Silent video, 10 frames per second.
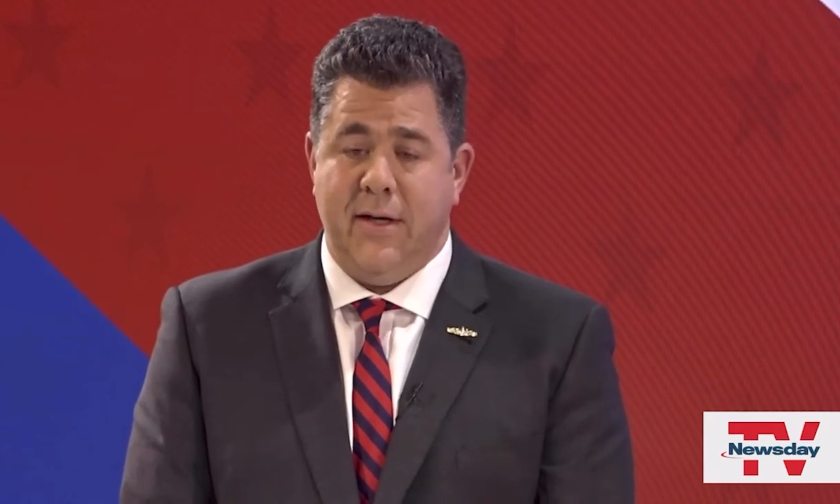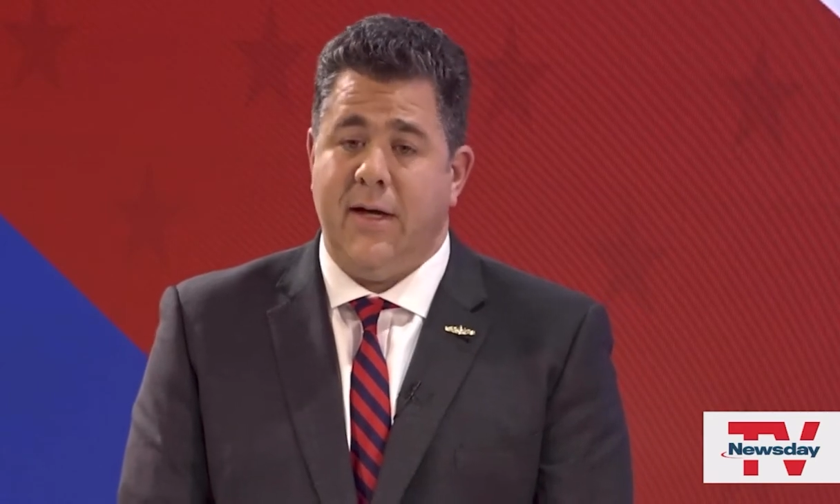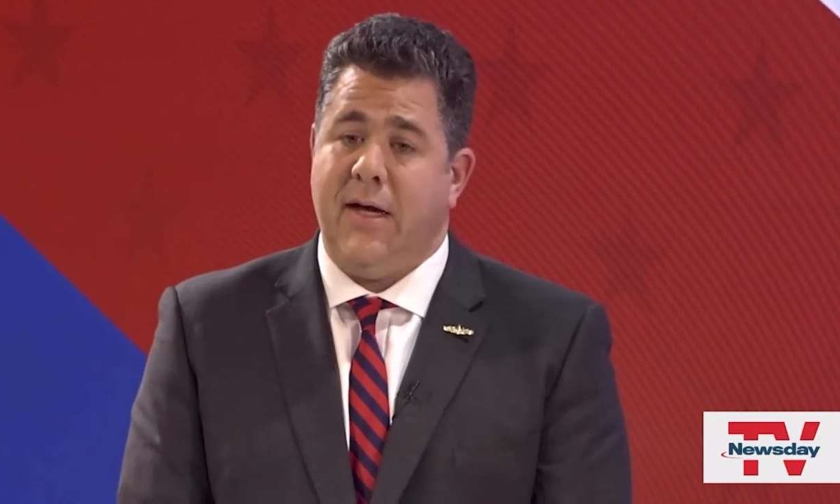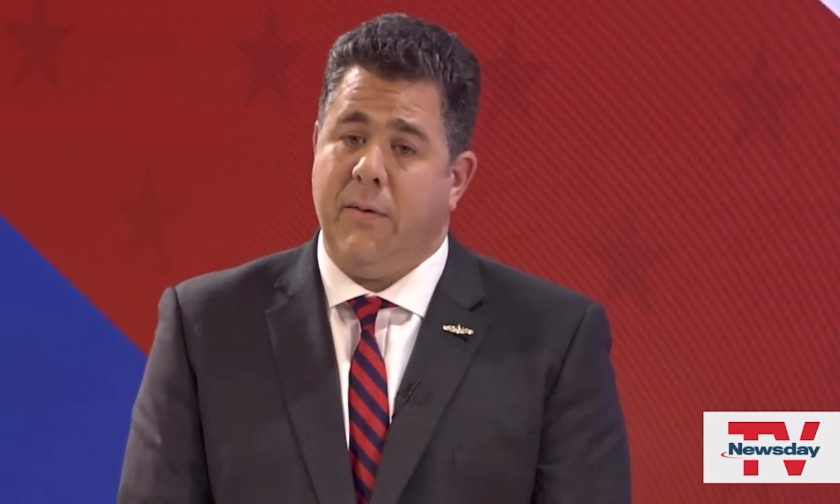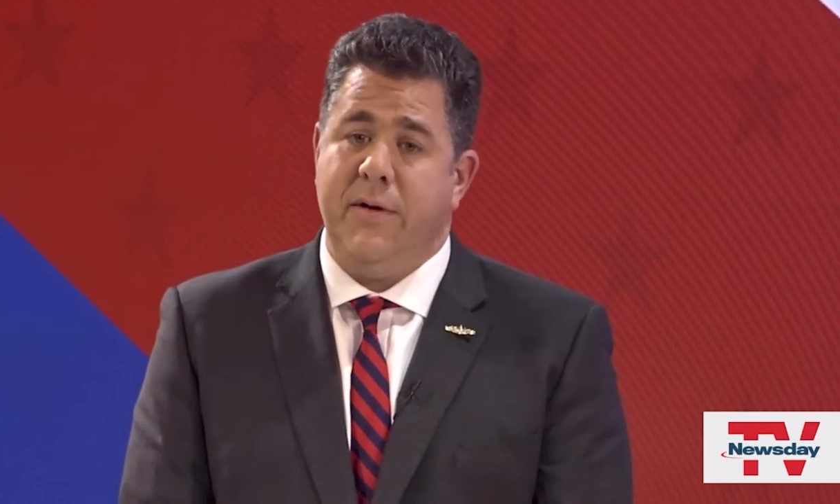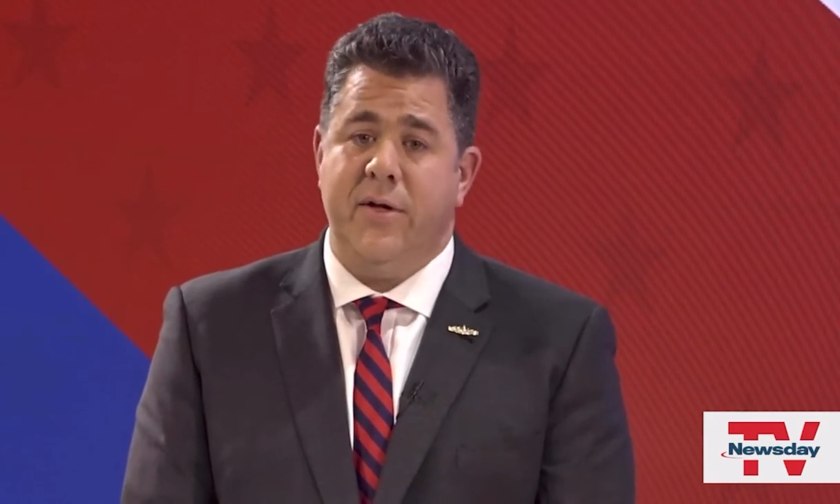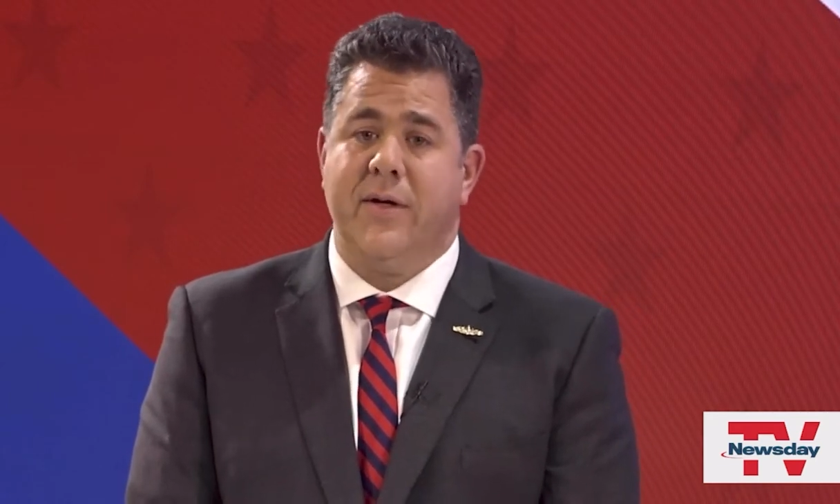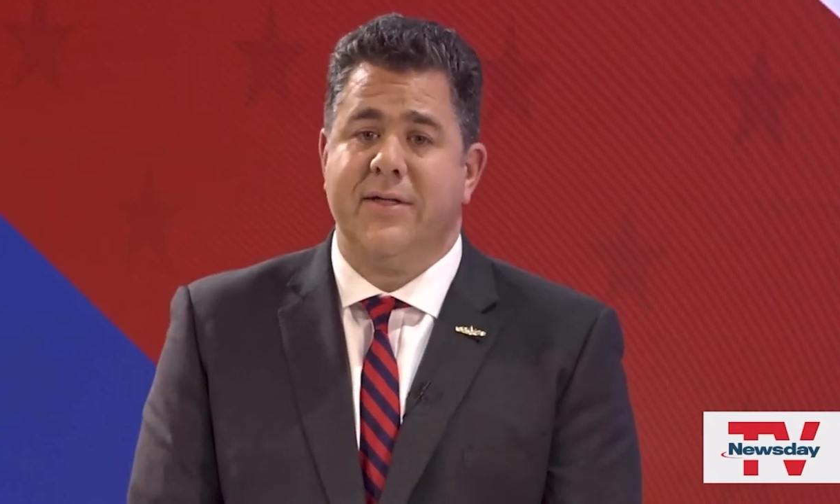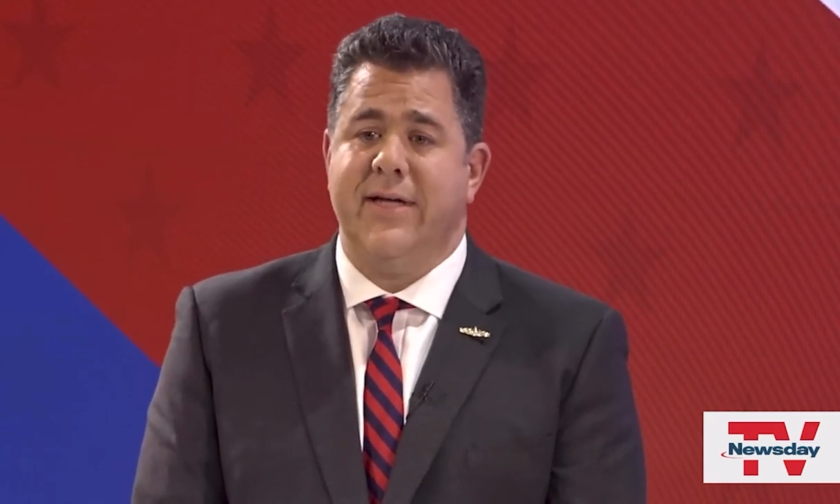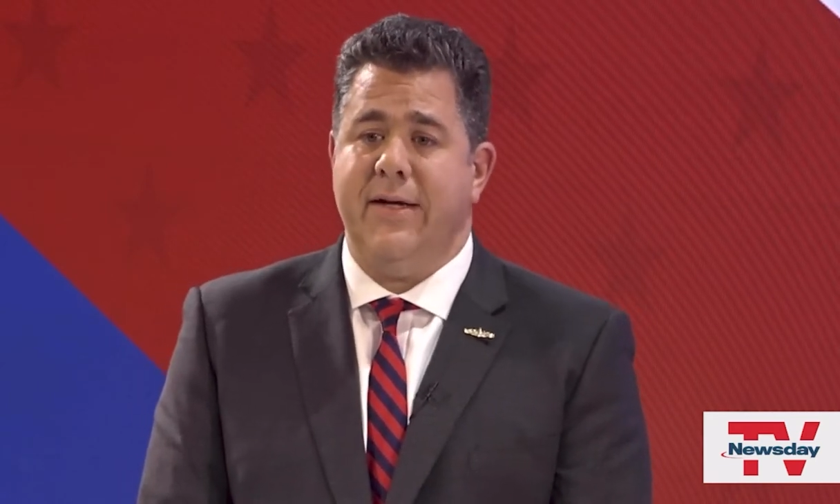Here in New
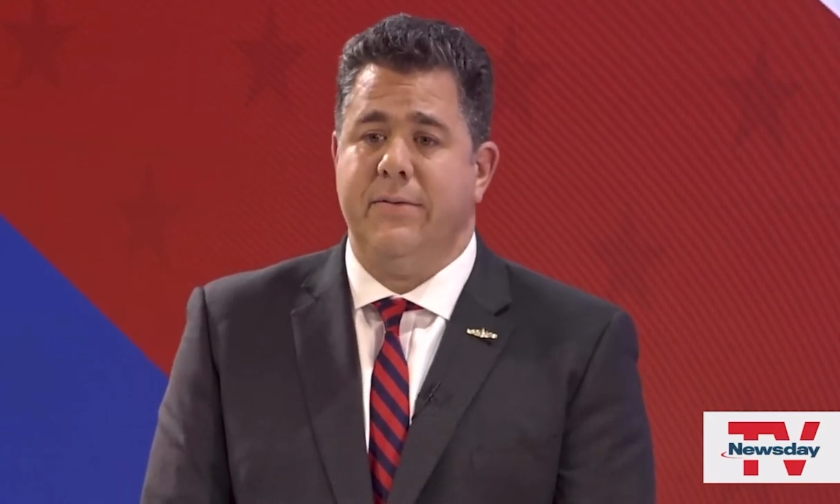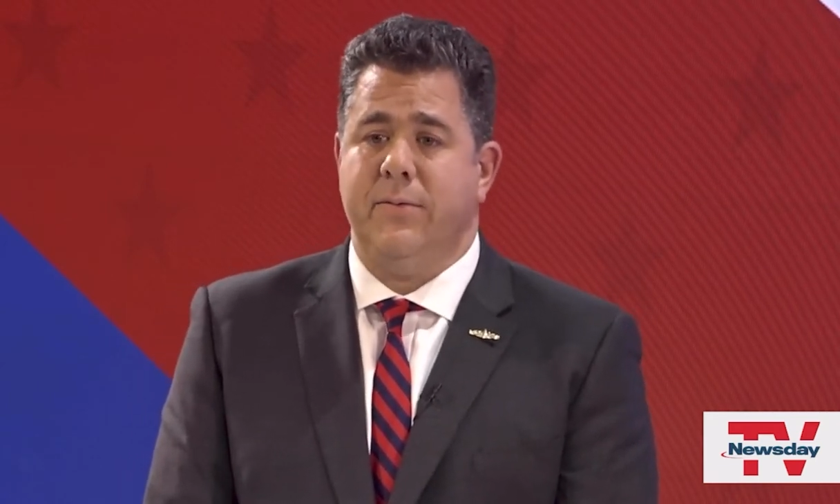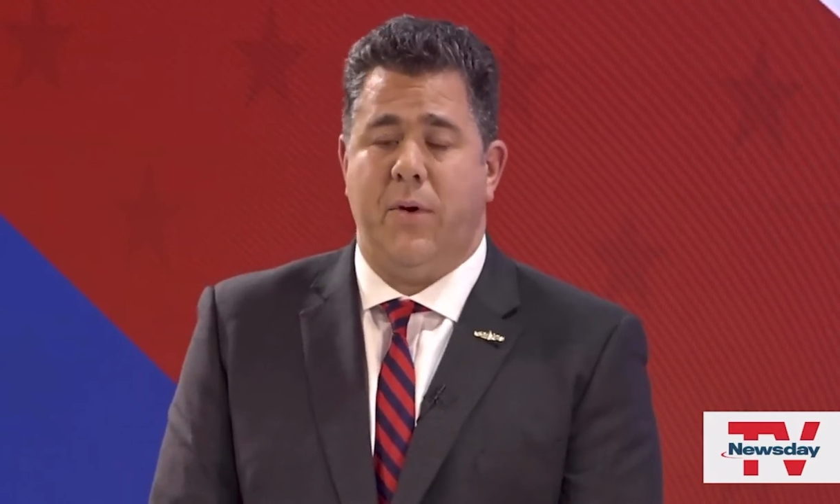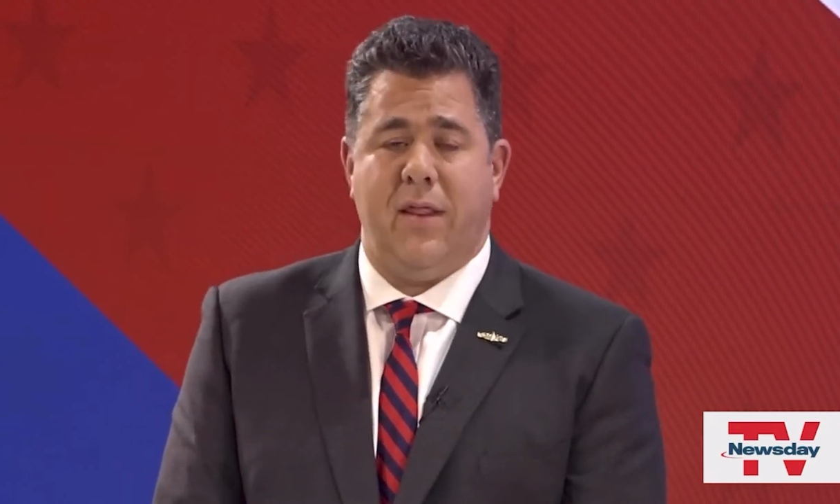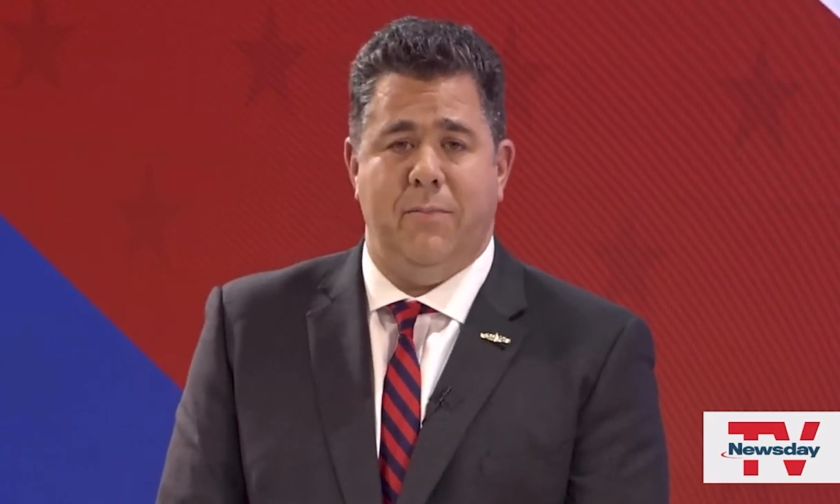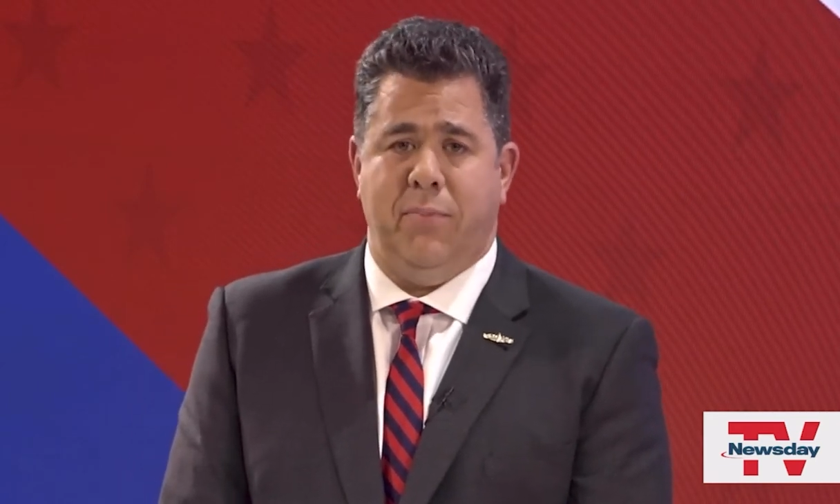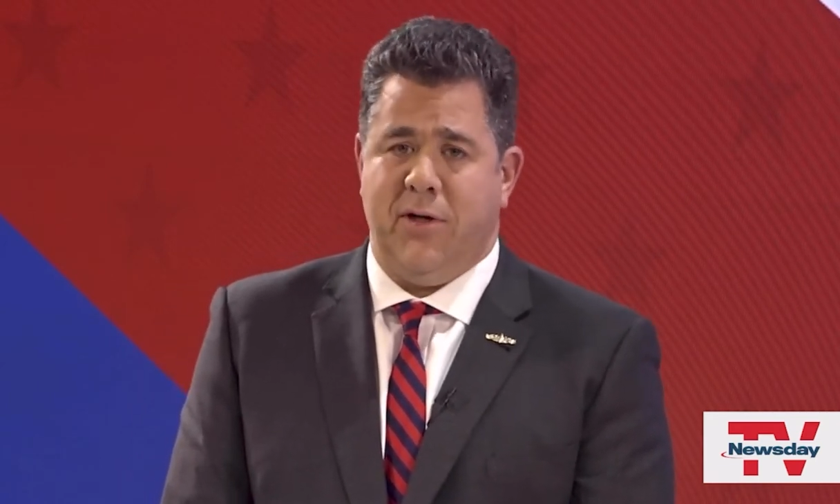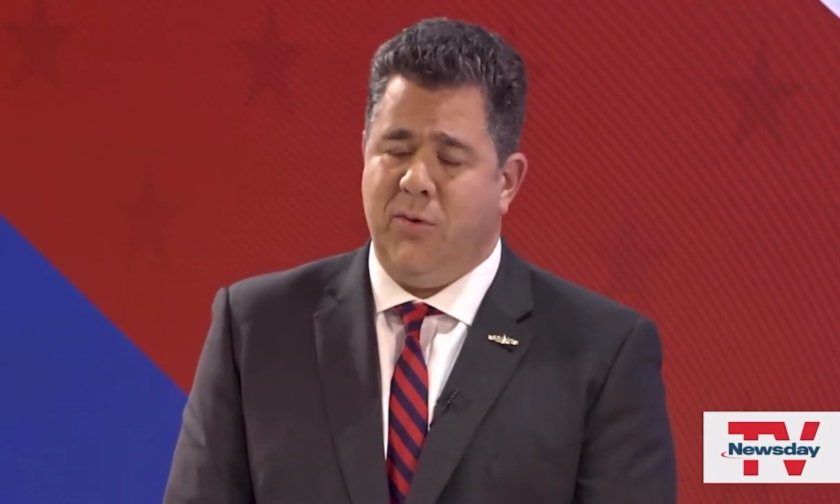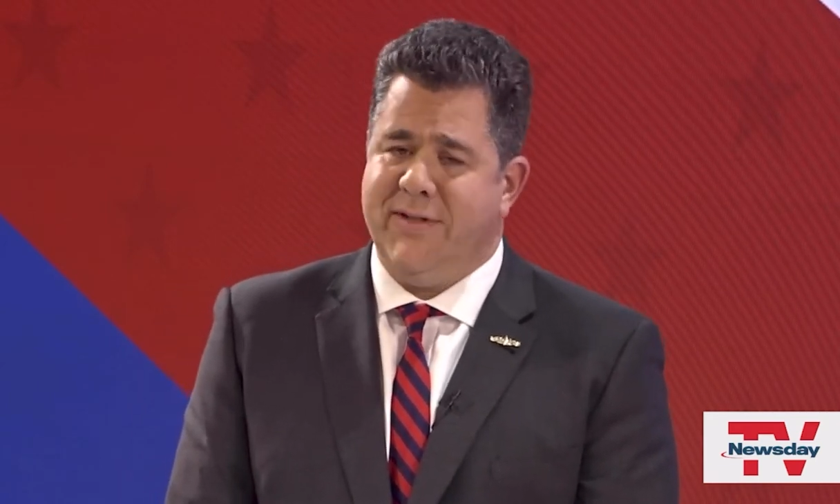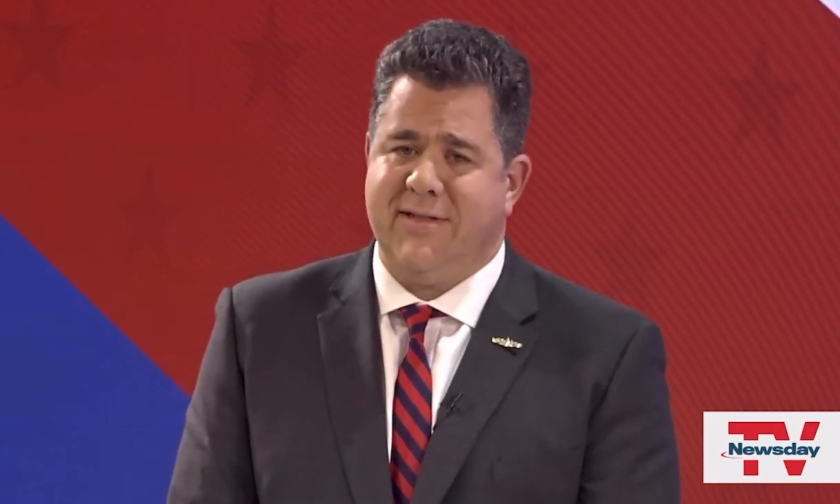York State, one of the
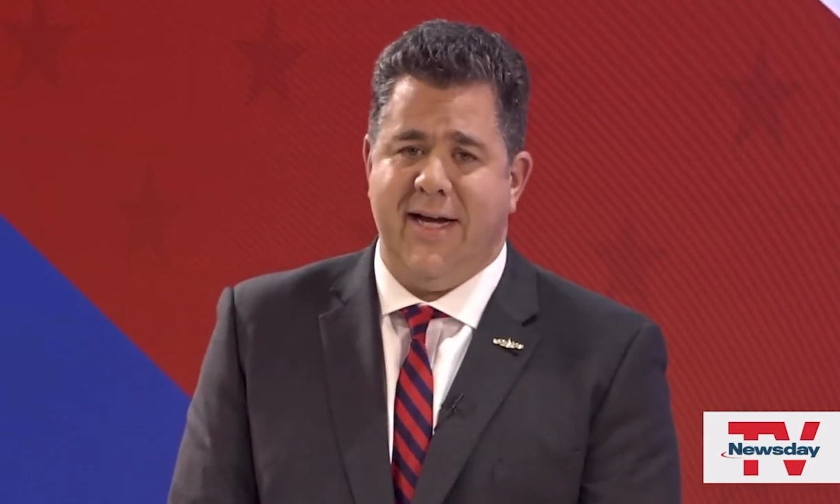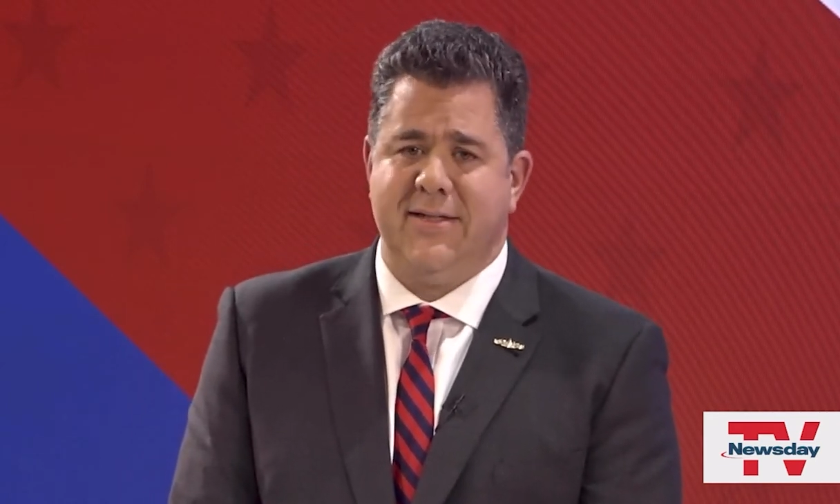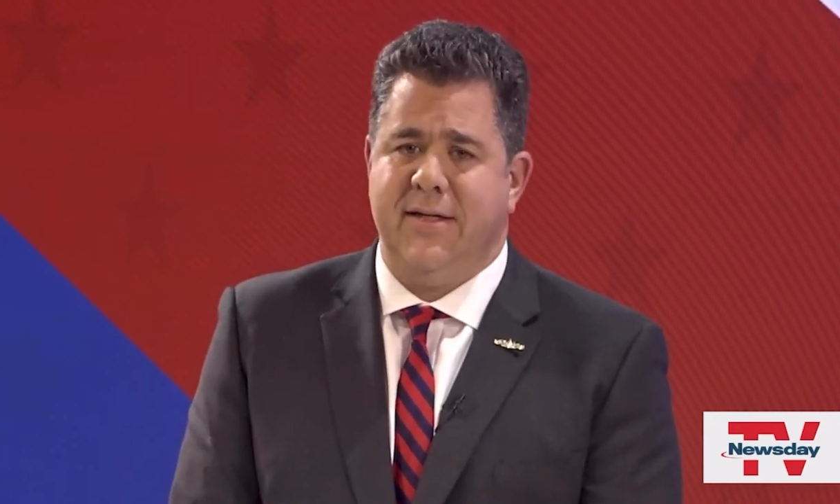bluest states